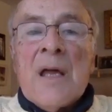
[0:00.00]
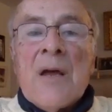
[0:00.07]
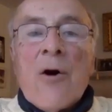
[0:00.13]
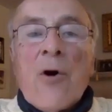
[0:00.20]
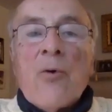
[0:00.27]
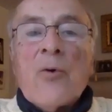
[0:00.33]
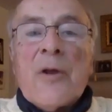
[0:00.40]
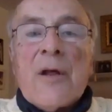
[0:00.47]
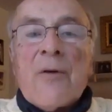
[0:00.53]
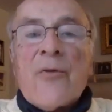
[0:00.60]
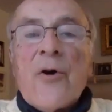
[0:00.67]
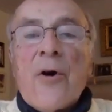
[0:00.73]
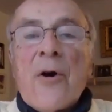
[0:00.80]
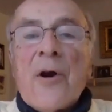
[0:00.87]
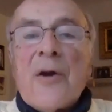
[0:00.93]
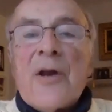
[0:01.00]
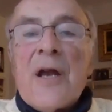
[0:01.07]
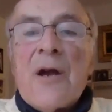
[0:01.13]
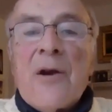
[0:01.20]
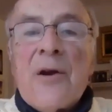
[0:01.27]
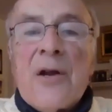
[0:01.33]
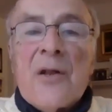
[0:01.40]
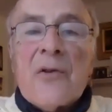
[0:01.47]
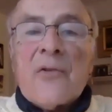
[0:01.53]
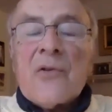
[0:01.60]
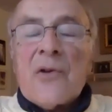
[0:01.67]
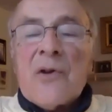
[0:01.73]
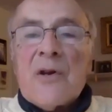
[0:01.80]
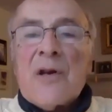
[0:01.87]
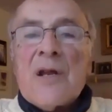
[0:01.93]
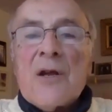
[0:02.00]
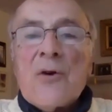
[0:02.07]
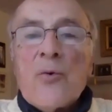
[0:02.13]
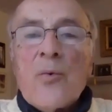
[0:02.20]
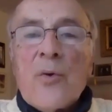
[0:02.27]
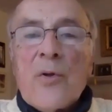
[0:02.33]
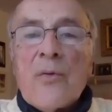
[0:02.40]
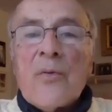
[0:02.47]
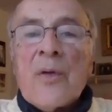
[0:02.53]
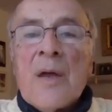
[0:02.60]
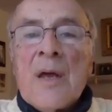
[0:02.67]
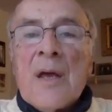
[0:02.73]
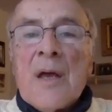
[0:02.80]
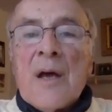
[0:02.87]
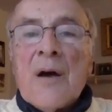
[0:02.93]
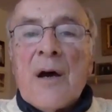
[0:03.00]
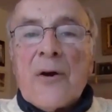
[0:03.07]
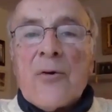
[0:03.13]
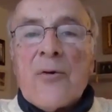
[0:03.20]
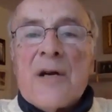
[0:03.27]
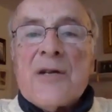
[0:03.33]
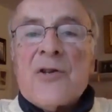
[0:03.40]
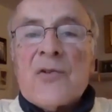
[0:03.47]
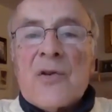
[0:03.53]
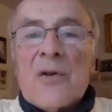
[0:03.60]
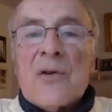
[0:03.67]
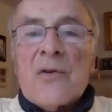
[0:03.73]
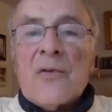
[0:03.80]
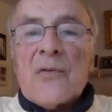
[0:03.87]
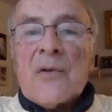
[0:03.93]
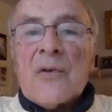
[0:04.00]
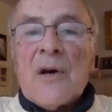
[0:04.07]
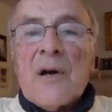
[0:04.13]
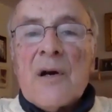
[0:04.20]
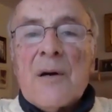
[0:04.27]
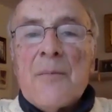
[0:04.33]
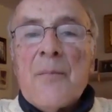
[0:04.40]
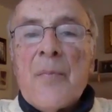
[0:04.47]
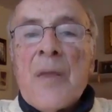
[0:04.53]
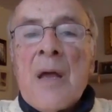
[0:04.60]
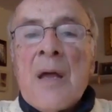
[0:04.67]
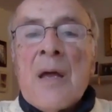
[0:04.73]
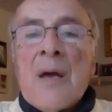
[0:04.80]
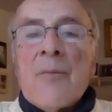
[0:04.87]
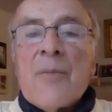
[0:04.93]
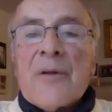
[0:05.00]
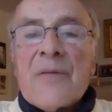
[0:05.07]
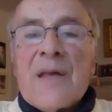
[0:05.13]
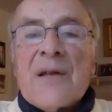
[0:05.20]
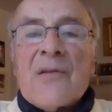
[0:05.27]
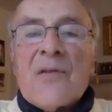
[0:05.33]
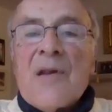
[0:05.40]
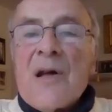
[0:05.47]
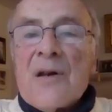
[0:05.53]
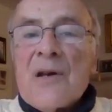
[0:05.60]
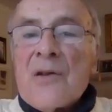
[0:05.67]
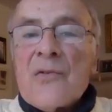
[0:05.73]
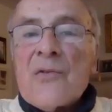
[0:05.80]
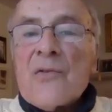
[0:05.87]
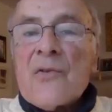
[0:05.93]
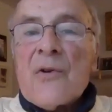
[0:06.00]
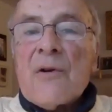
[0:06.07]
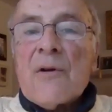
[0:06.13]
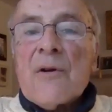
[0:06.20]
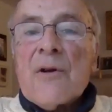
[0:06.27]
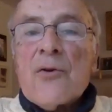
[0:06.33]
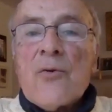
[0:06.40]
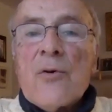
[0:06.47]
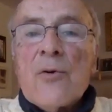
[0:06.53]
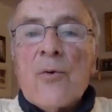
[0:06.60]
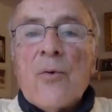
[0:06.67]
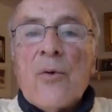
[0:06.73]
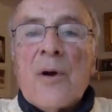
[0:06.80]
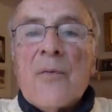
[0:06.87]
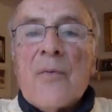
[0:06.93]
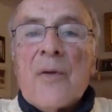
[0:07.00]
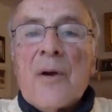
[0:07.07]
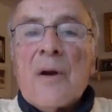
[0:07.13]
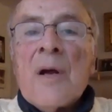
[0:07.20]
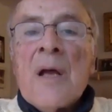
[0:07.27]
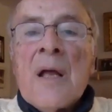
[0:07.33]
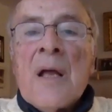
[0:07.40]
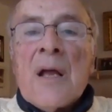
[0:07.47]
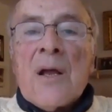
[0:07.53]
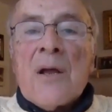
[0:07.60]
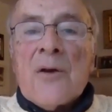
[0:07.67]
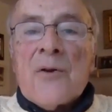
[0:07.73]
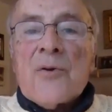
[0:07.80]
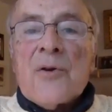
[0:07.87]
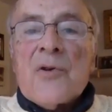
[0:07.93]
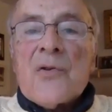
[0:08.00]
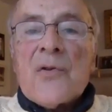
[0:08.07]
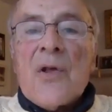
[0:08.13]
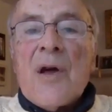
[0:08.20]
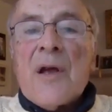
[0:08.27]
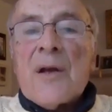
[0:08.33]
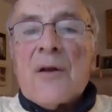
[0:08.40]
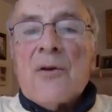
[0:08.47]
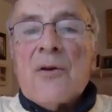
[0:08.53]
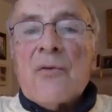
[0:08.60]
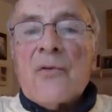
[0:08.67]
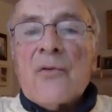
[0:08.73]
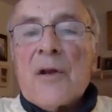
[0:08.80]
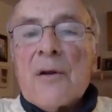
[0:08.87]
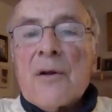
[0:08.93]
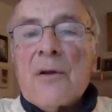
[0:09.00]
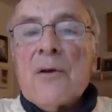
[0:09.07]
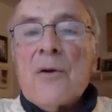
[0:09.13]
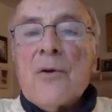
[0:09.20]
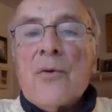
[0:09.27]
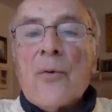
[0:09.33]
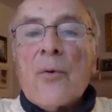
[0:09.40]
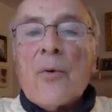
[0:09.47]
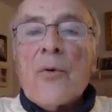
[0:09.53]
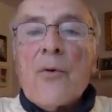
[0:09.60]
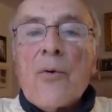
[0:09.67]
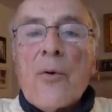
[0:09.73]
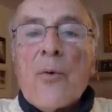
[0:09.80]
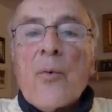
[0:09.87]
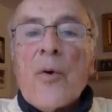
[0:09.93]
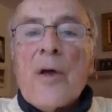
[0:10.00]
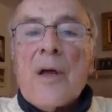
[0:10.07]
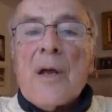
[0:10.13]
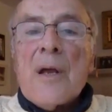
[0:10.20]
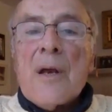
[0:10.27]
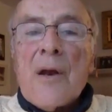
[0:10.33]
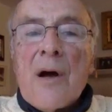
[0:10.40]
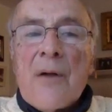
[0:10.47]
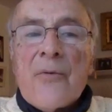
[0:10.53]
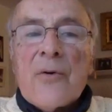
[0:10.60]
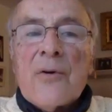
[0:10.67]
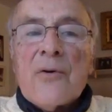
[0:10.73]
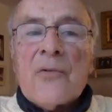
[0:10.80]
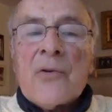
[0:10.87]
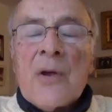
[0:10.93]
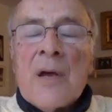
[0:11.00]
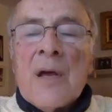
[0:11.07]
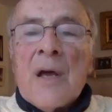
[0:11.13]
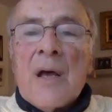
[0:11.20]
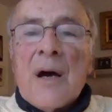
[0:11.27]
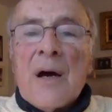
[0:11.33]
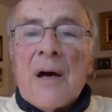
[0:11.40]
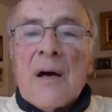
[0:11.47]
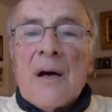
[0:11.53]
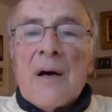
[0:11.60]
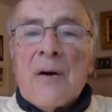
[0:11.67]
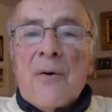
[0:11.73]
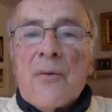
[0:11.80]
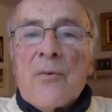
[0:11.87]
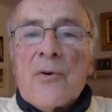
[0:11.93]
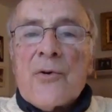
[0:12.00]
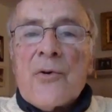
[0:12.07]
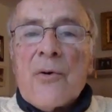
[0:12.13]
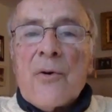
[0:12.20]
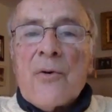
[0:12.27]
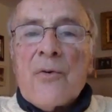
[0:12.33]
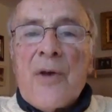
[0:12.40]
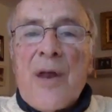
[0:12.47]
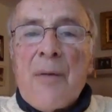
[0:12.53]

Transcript: only authoritarians can deal with uh, crises. Um, but that's not necessarily true. And there are countries like New Zealand or Norway and others uh, which are